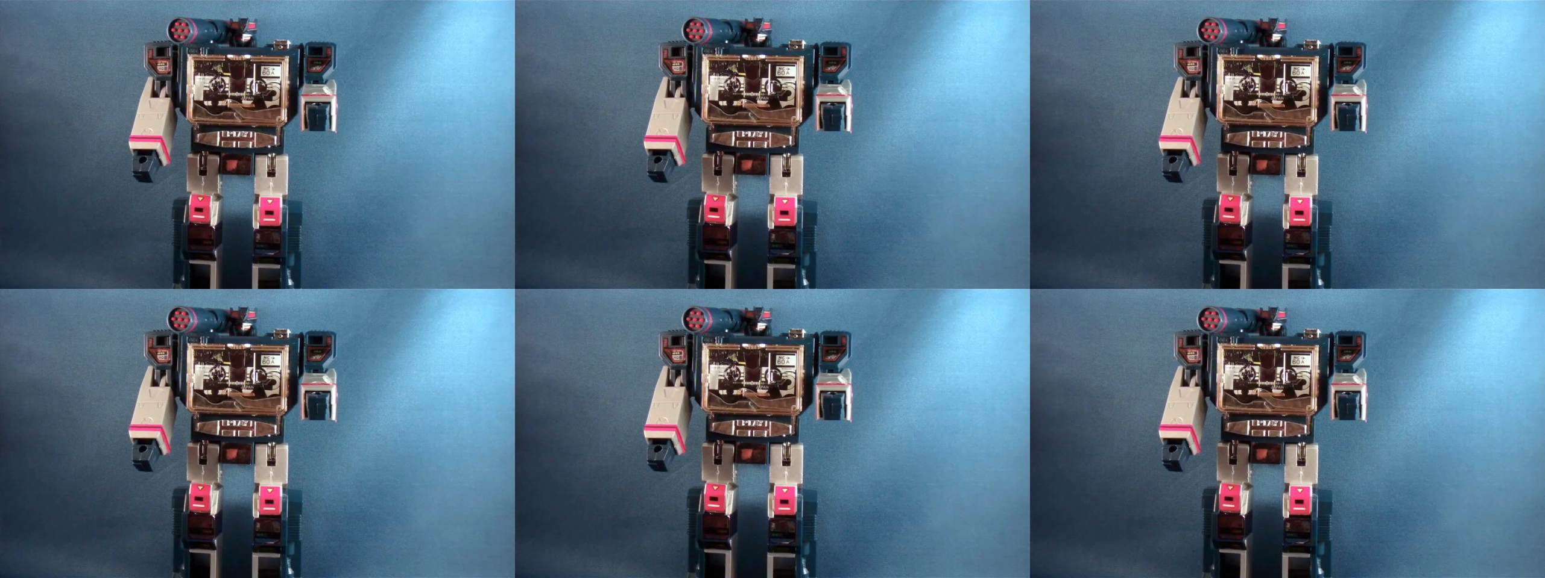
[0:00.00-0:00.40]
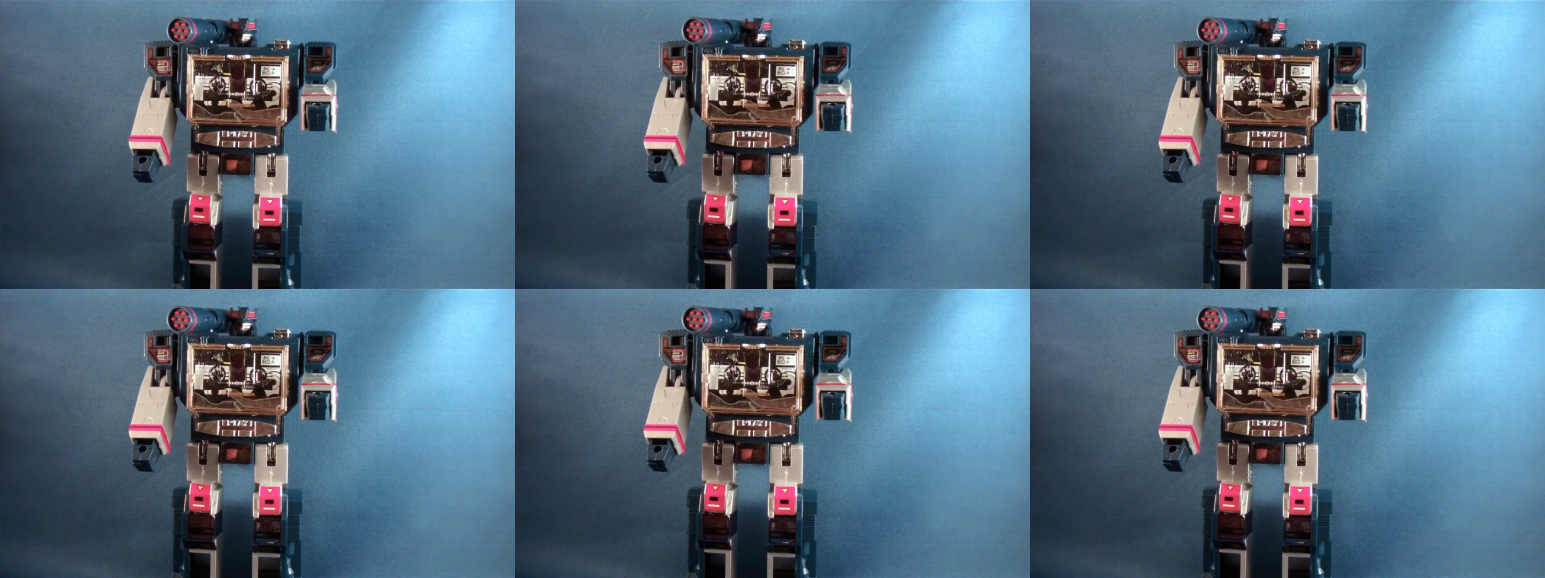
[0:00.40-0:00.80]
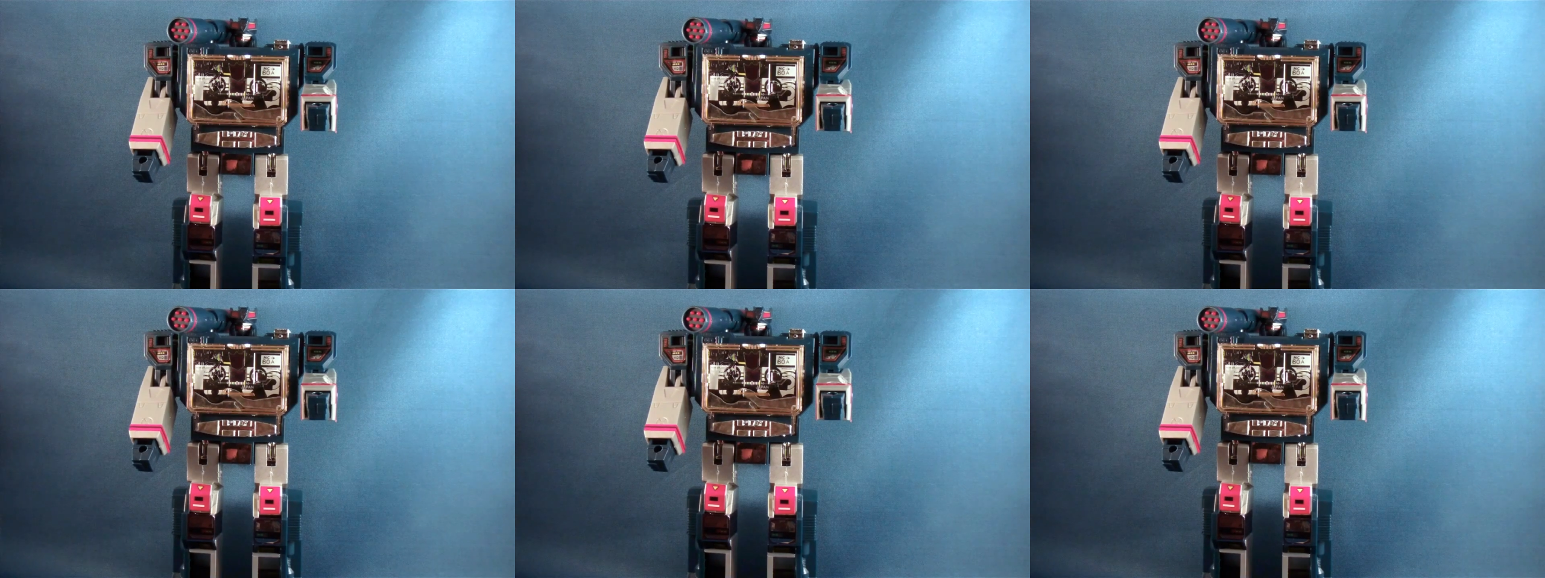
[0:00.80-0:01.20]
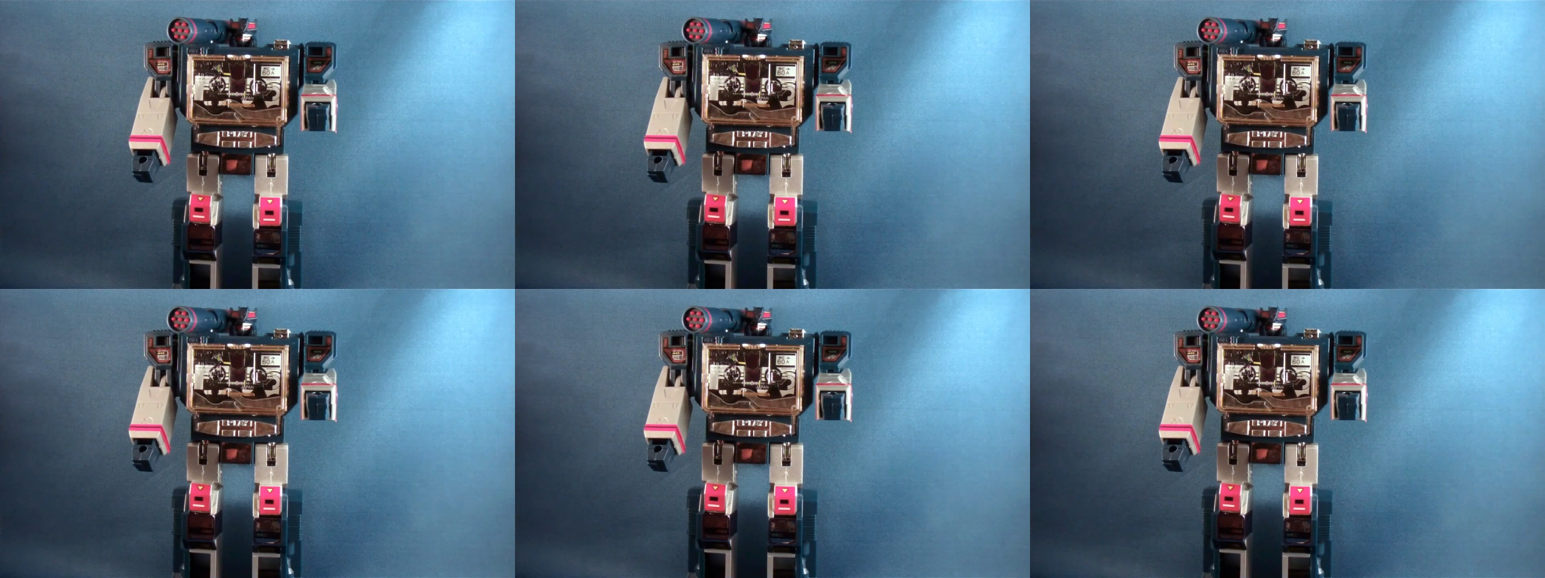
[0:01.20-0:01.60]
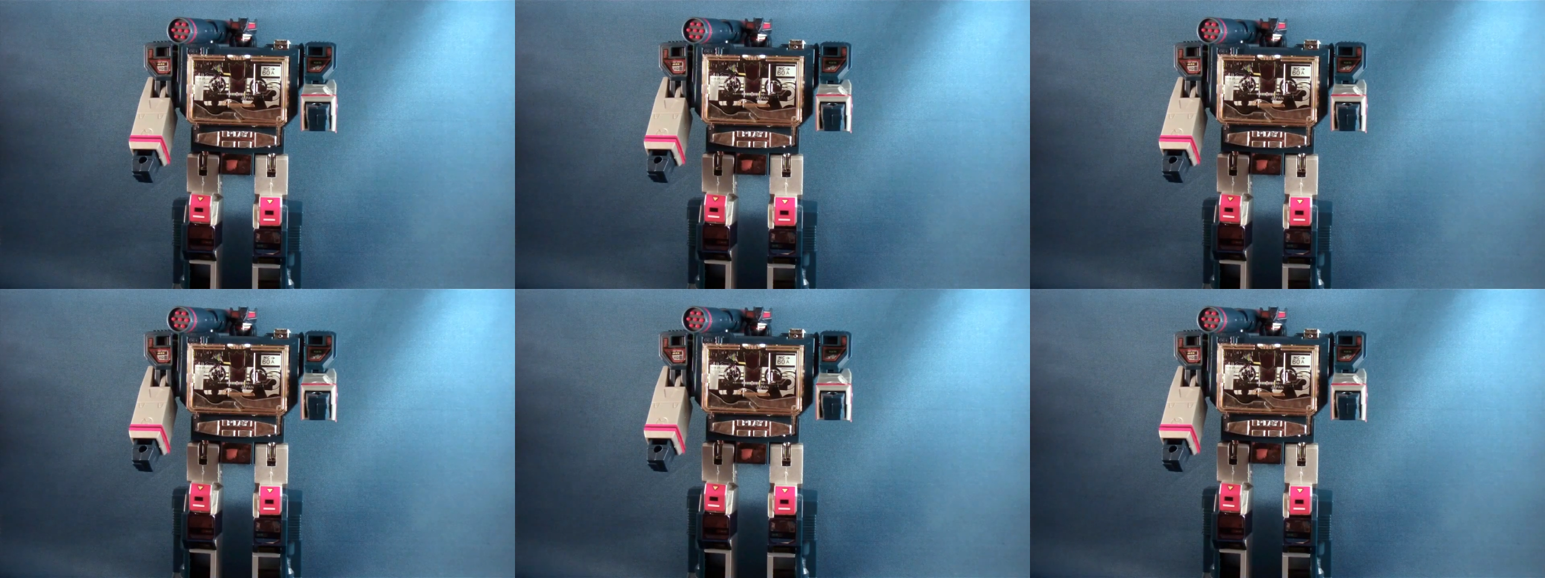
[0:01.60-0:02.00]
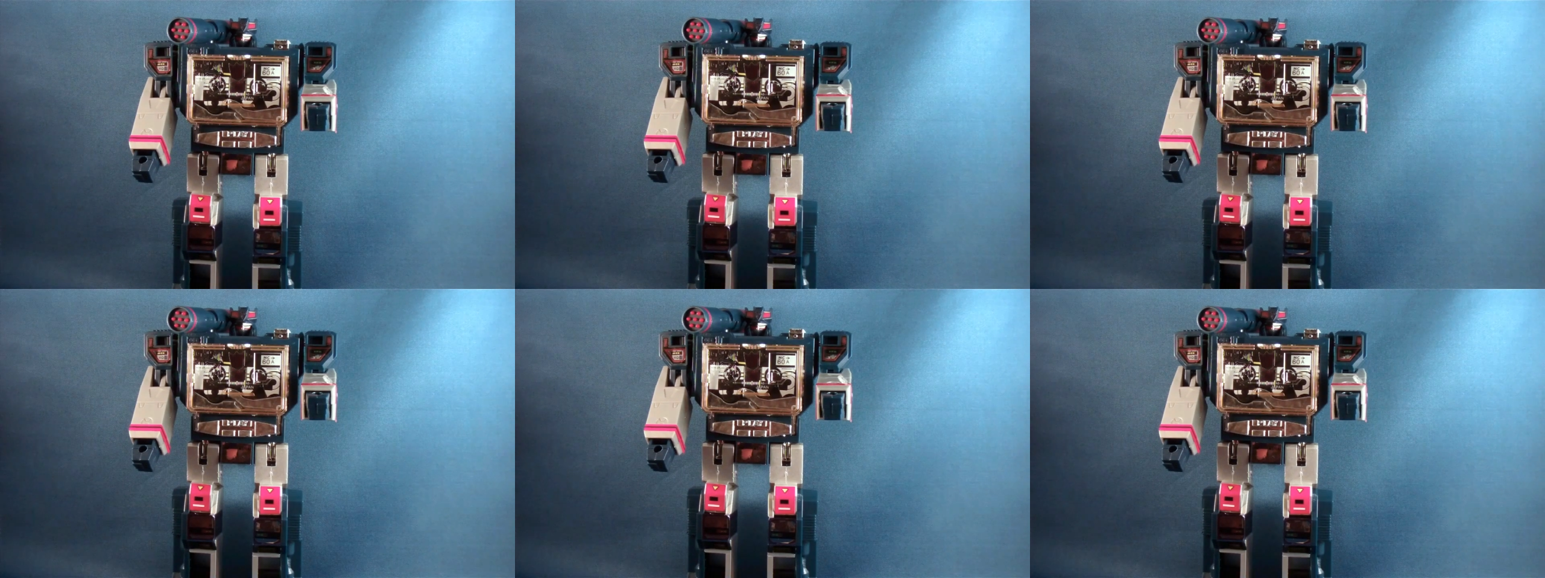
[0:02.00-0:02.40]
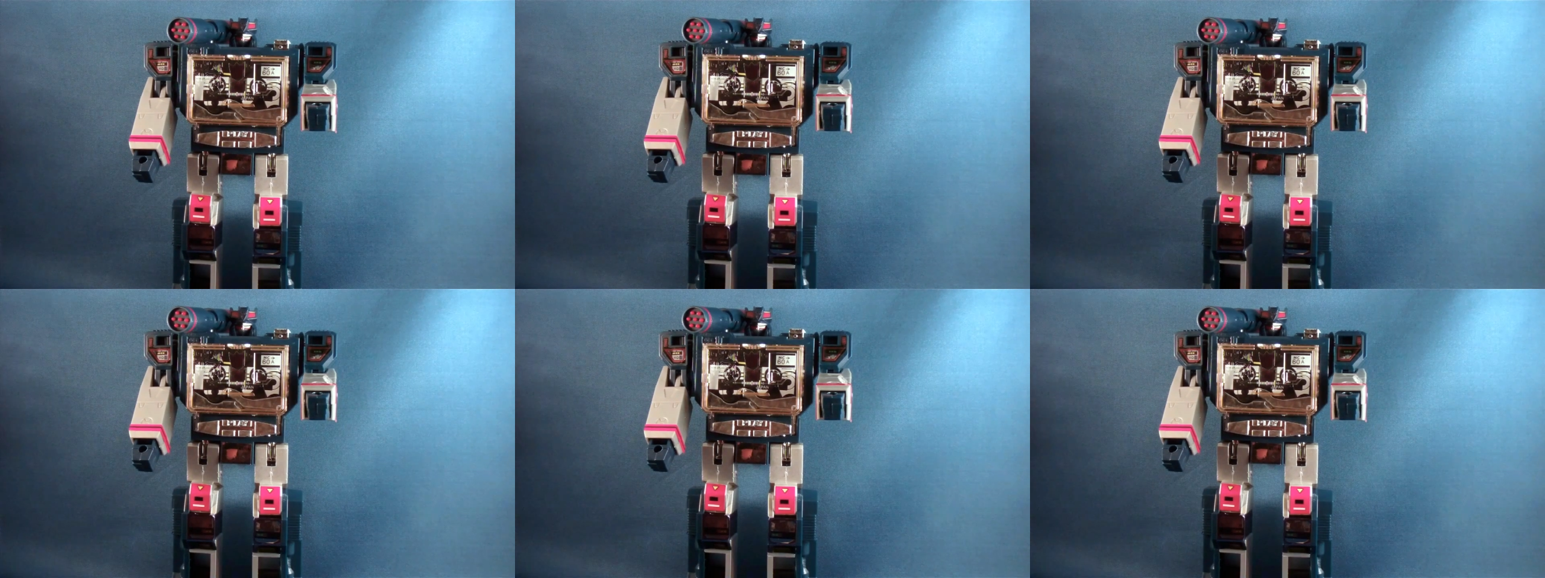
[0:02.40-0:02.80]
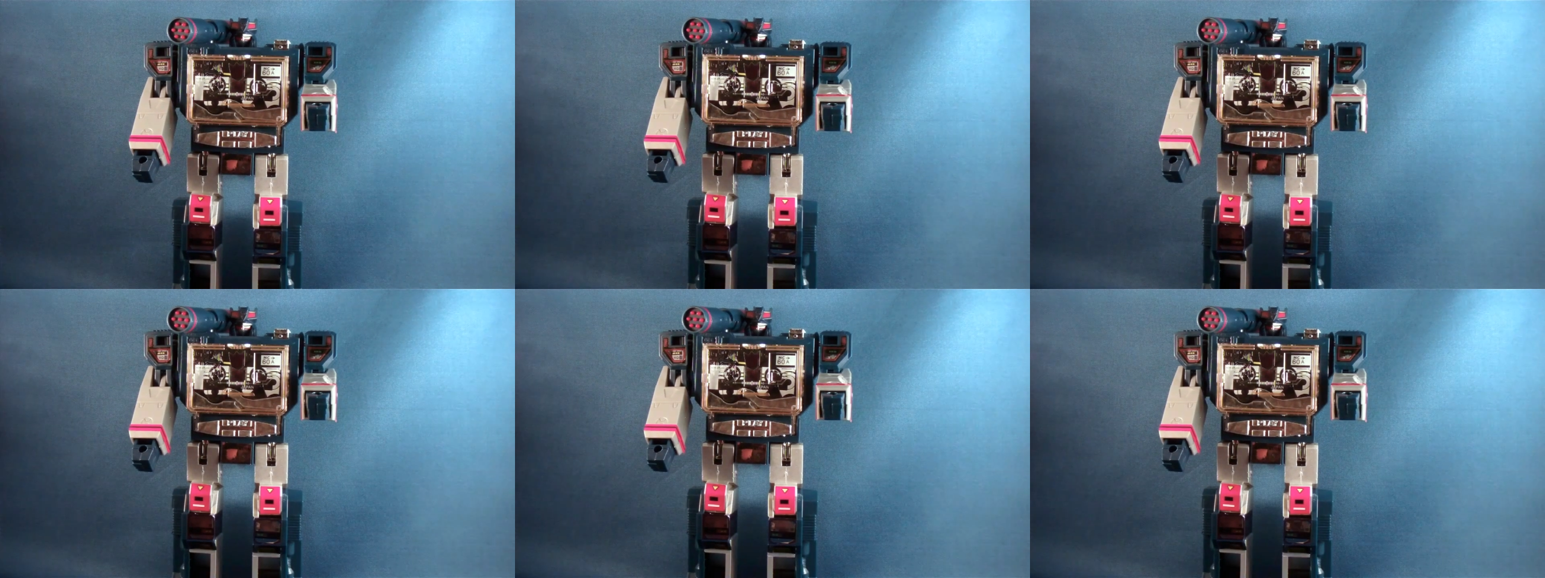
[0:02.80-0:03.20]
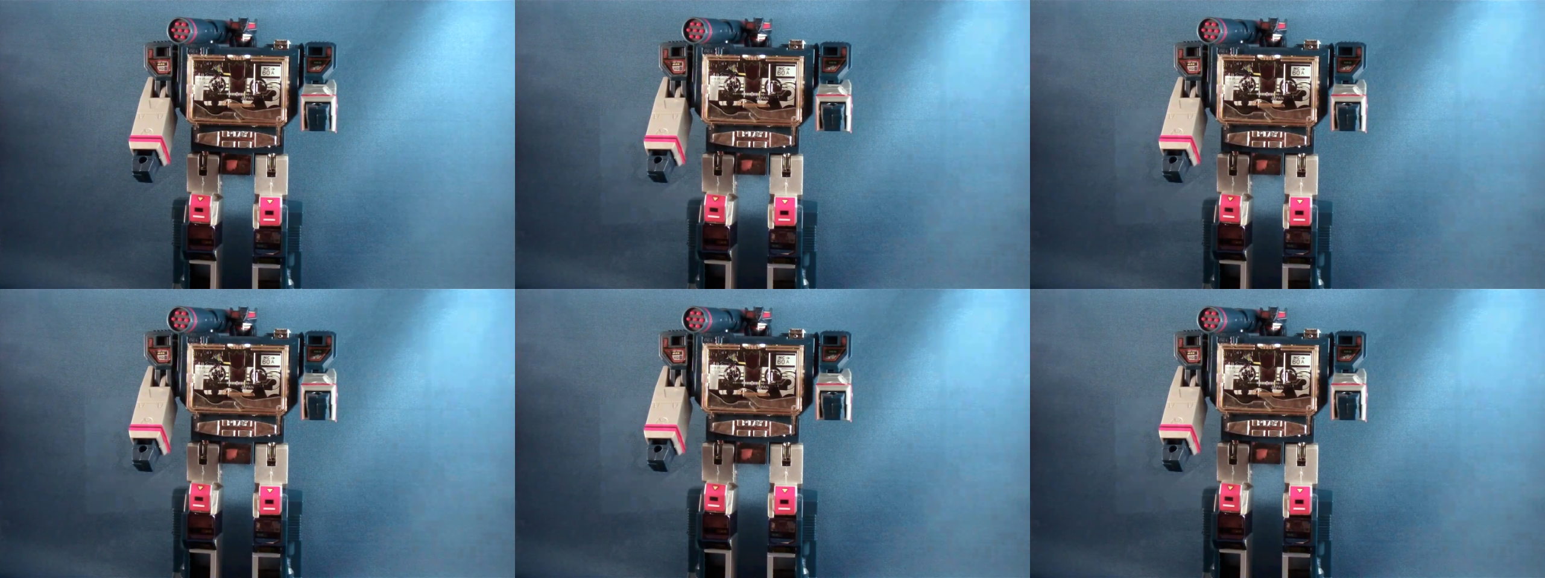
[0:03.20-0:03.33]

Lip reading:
[unreadable: no face in view]